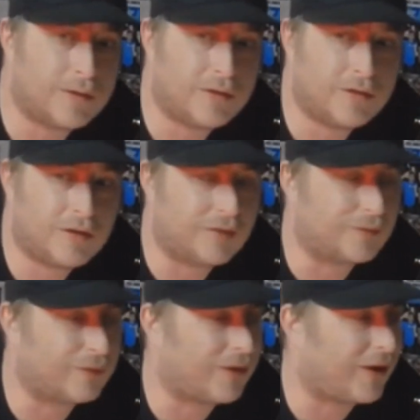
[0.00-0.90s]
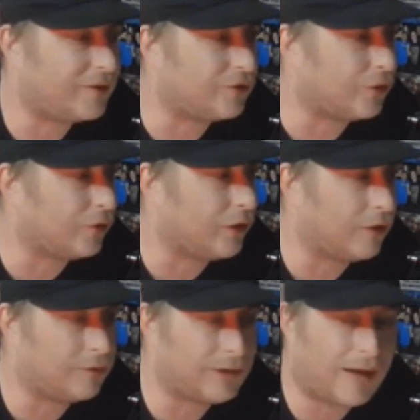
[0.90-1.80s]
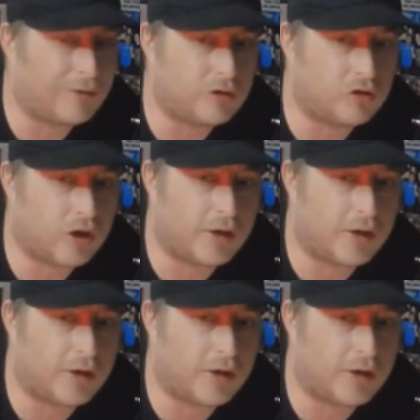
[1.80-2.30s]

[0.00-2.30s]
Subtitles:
That's right, John Laryngitis